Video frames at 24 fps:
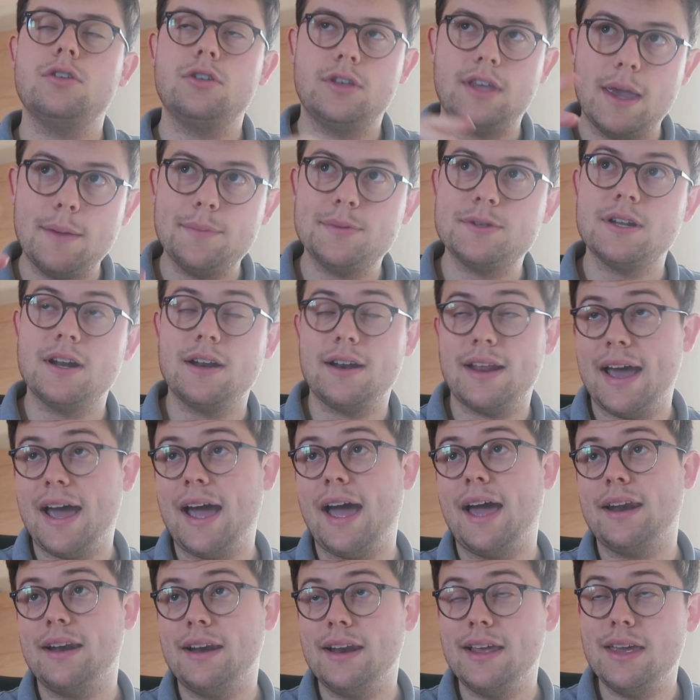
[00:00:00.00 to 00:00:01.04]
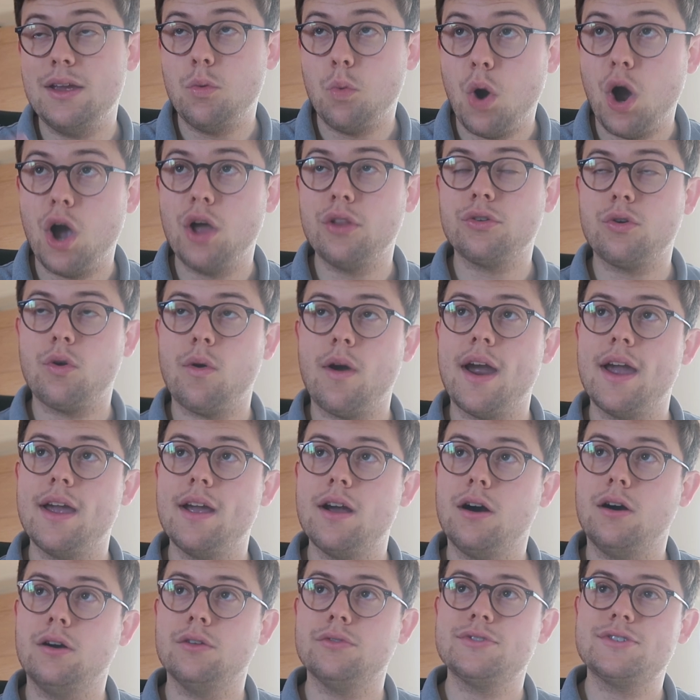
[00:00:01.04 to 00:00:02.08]
Gibson and Hanley weren't
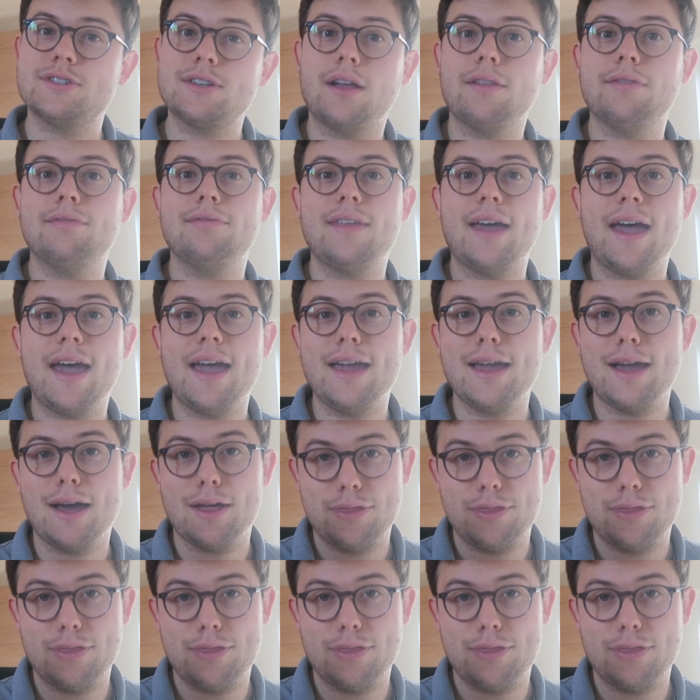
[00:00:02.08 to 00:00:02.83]
great on Sunday.